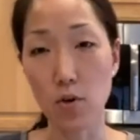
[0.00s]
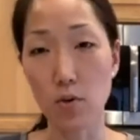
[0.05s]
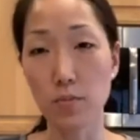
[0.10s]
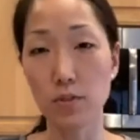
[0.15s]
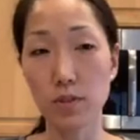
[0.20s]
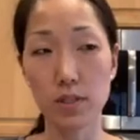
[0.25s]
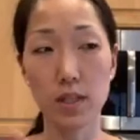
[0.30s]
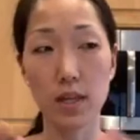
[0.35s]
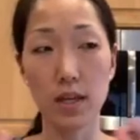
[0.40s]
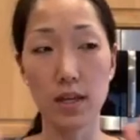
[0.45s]

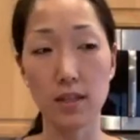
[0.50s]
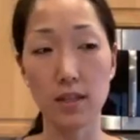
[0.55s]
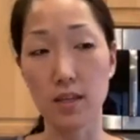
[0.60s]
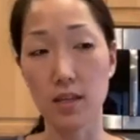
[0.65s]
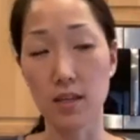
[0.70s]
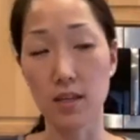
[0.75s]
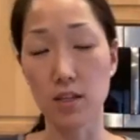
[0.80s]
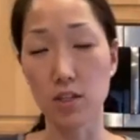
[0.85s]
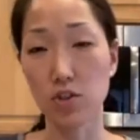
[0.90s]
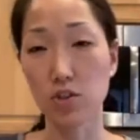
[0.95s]
almost like
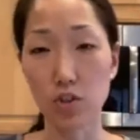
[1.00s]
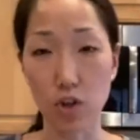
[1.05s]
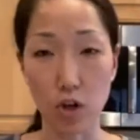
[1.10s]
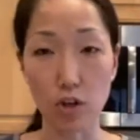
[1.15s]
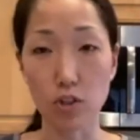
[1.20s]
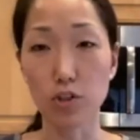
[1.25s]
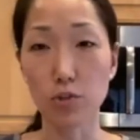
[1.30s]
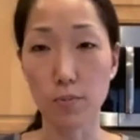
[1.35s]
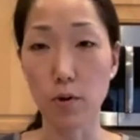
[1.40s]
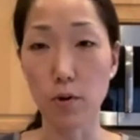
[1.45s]
the
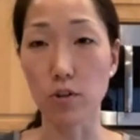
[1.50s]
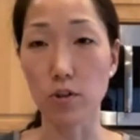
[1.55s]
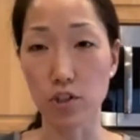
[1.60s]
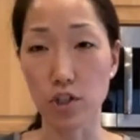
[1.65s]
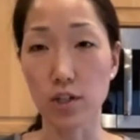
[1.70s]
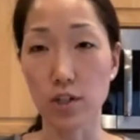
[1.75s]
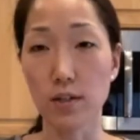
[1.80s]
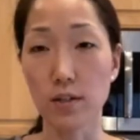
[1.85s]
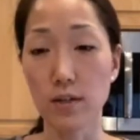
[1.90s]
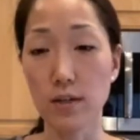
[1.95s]
starch
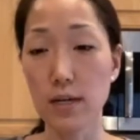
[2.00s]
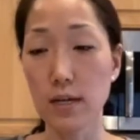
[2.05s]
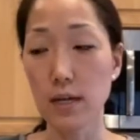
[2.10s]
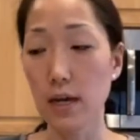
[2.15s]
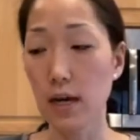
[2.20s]
portion,